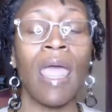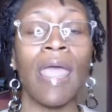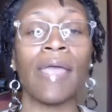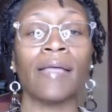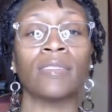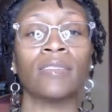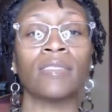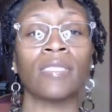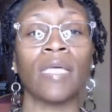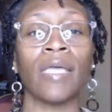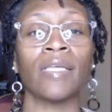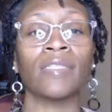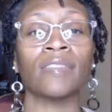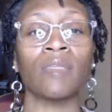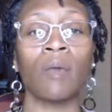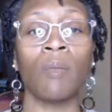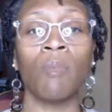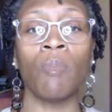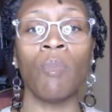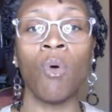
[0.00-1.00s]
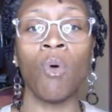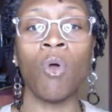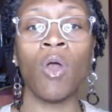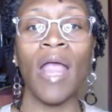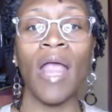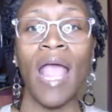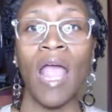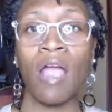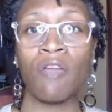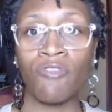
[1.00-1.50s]
and takes
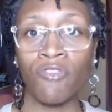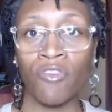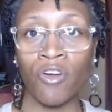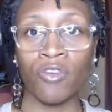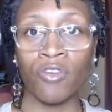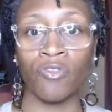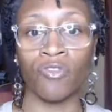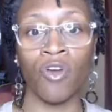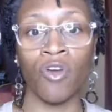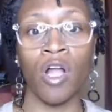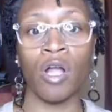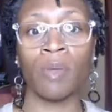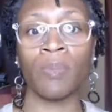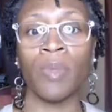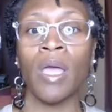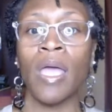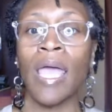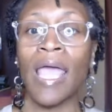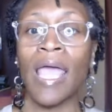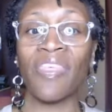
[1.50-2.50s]
more effort from